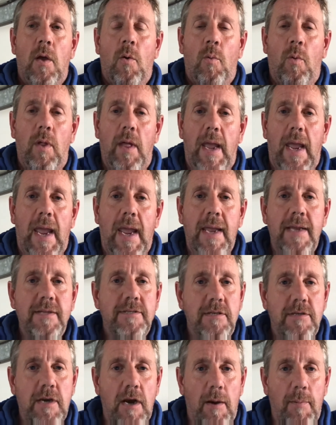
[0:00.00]
Well, A, it's
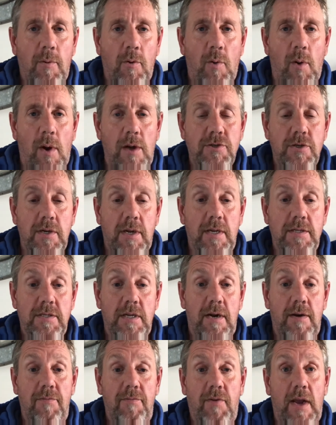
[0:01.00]
a terrible question because it
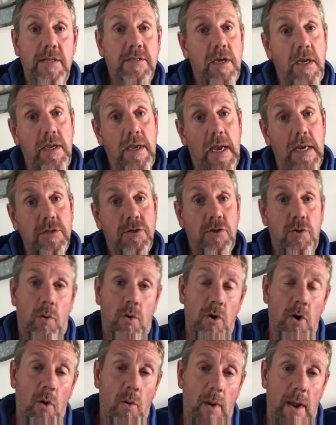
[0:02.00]
invites a yes or
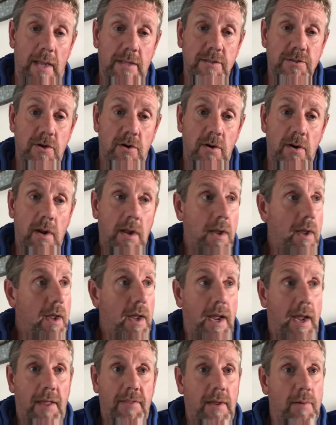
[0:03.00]
no answer,
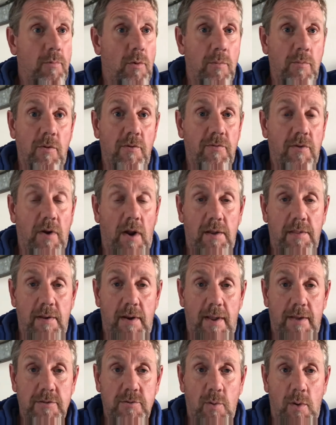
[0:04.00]
and then we're moving on to the
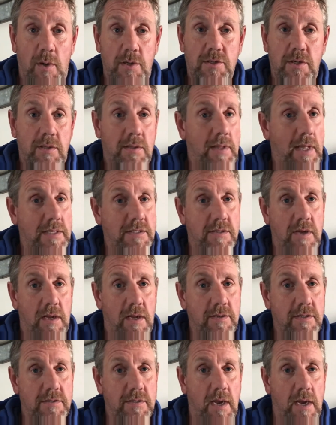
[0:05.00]
next question. That's not
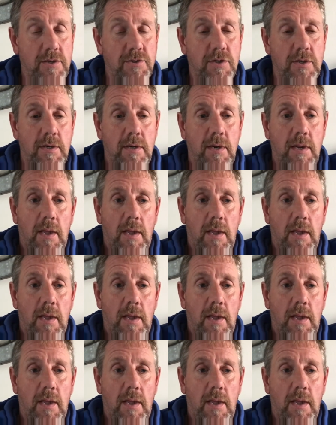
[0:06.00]
discussion.